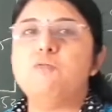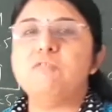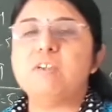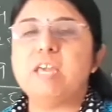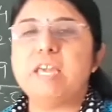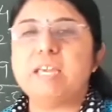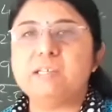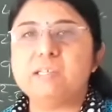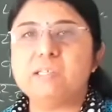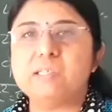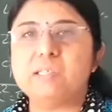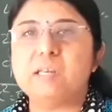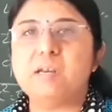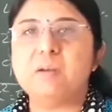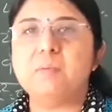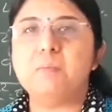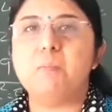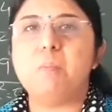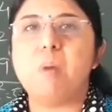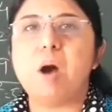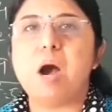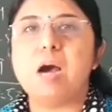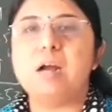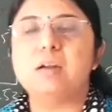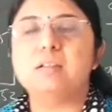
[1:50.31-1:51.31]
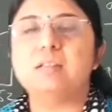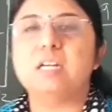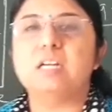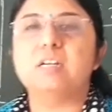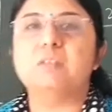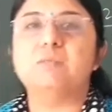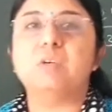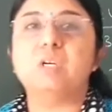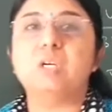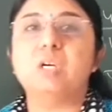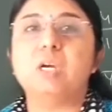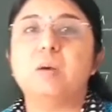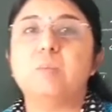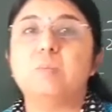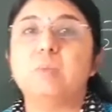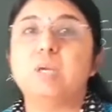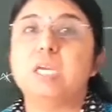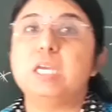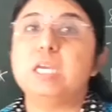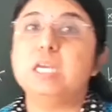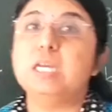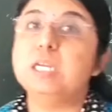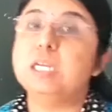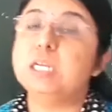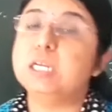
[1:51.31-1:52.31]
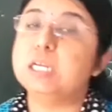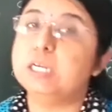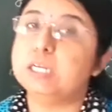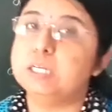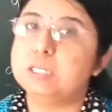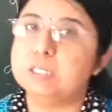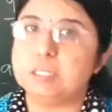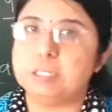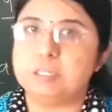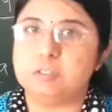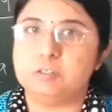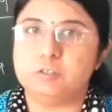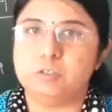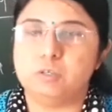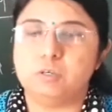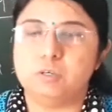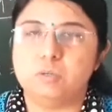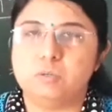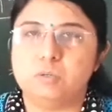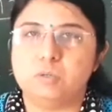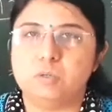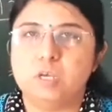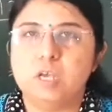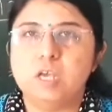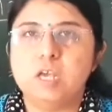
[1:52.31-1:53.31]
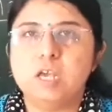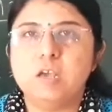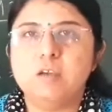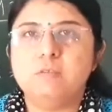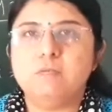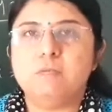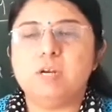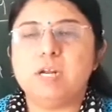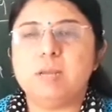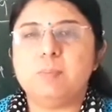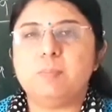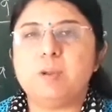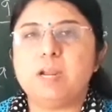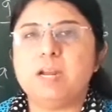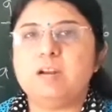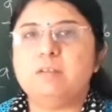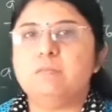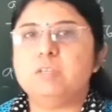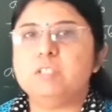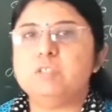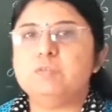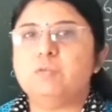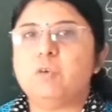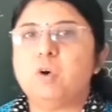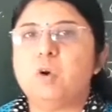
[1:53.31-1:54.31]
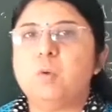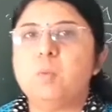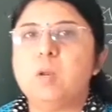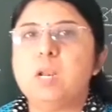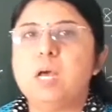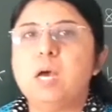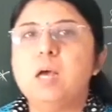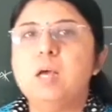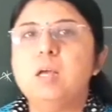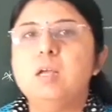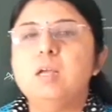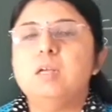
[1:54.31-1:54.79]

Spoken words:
X and bar that were coming in integers. We had applied which formula?